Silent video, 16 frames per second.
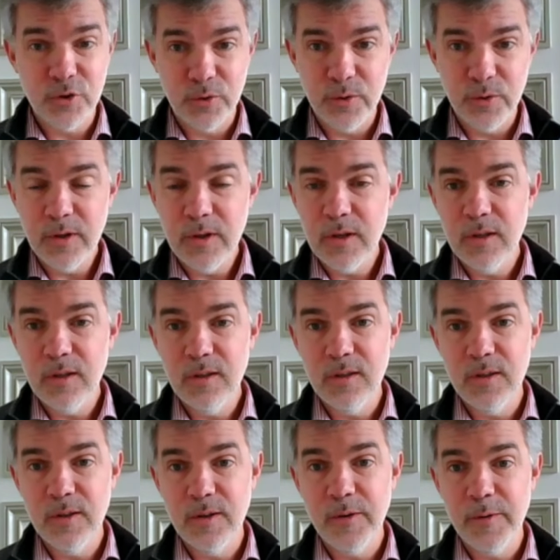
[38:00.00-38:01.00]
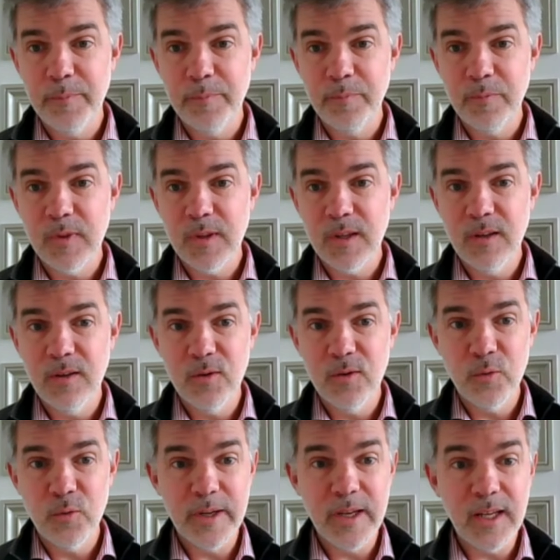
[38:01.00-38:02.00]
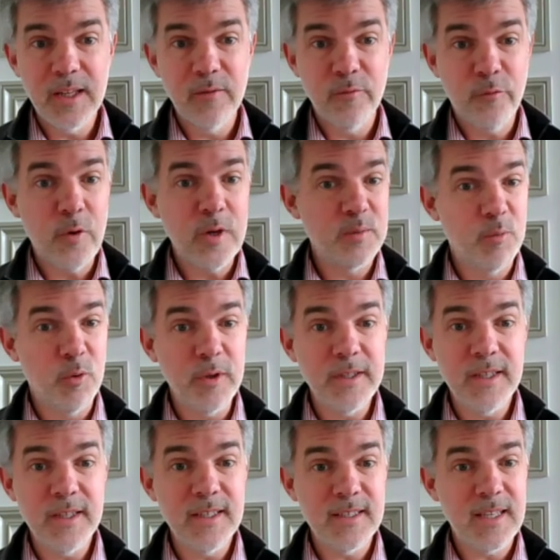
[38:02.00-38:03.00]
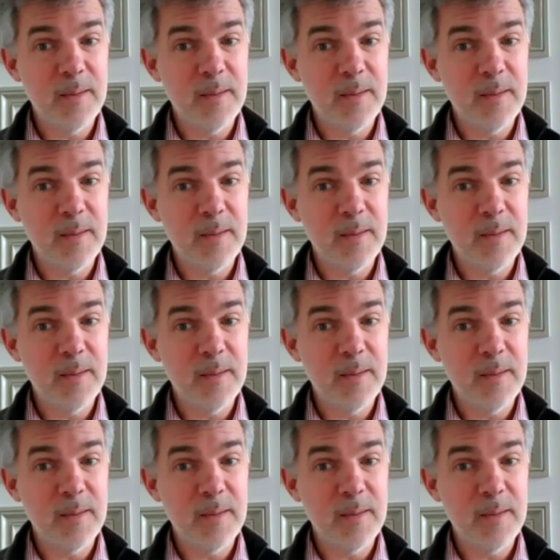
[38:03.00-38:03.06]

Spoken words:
sure regarding French politics.